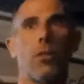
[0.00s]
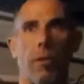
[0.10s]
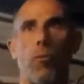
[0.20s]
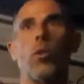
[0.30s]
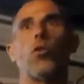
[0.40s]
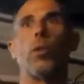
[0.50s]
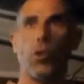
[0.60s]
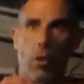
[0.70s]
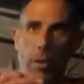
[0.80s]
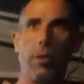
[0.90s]
pieces of
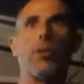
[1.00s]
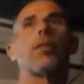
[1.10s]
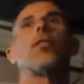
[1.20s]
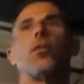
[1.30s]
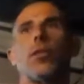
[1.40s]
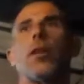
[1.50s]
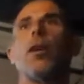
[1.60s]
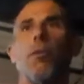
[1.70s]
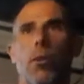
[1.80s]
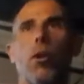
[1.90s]
wood which are still
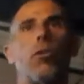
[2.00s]
stilts